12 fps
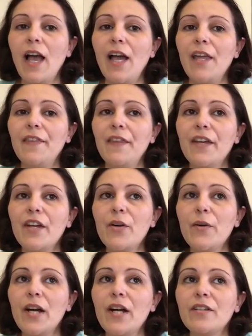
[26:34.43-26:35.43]
and they
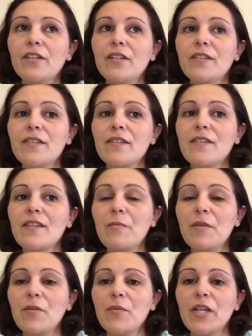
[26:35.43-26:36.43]
go out, it's a
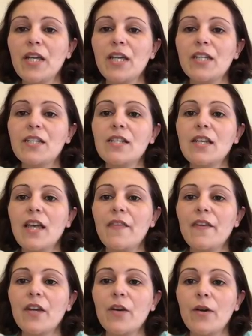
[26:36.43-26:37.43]
summer weekend,
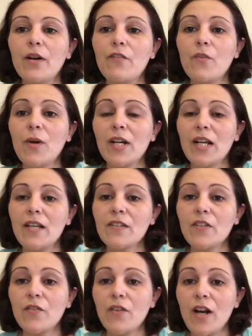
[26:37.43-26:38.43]
and they go out for one
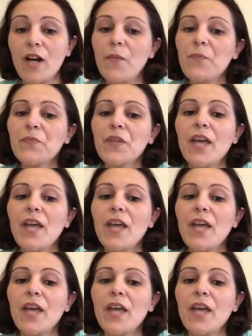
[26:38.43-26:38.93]
last hurrah,